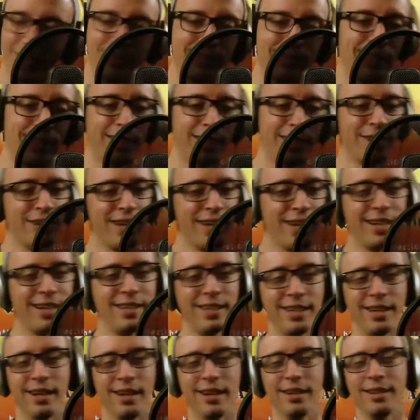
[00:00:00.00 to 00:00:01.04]
not a good
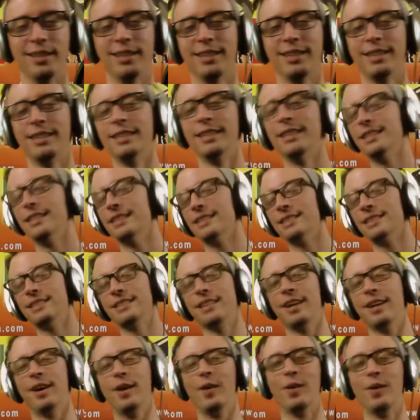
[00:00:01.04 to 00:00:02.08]
idea.
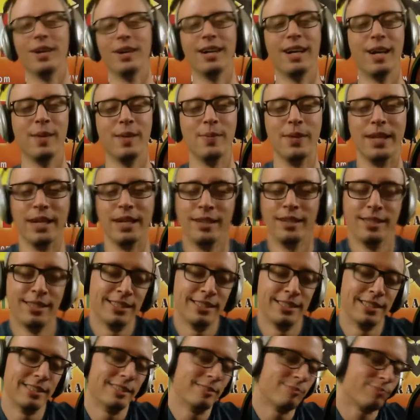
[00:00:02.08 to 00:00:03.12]
So I mean,
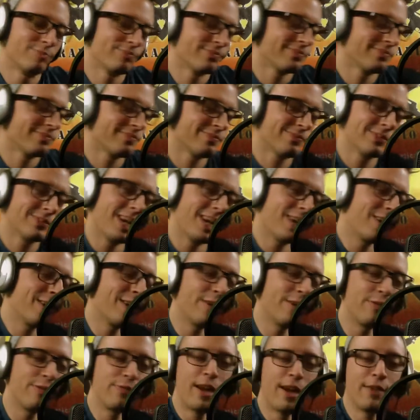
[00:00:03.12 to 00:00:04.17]
I don't
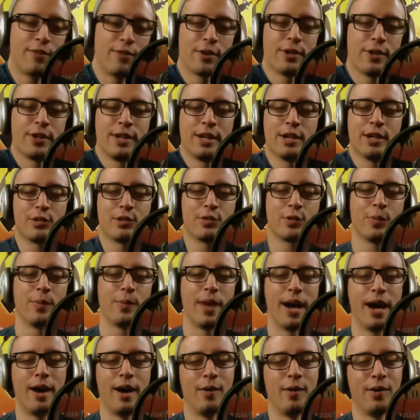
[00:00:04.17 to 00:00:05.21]
know. 500 years from
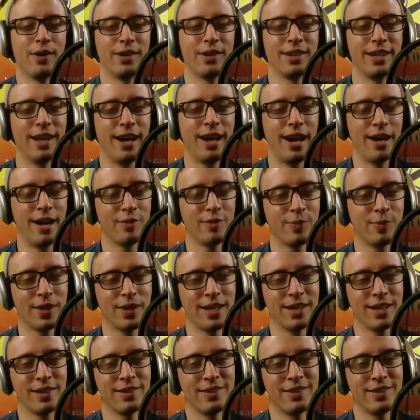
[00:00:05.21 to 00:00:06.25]
now, yeah,
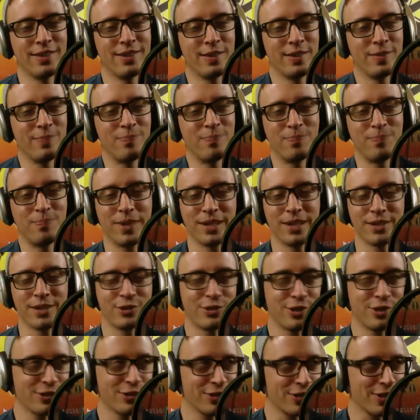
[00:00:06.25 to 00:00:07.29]
everybody, the biggest
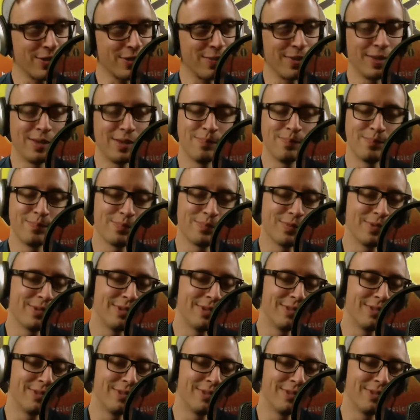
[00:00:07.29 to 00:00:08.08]
church is going to be the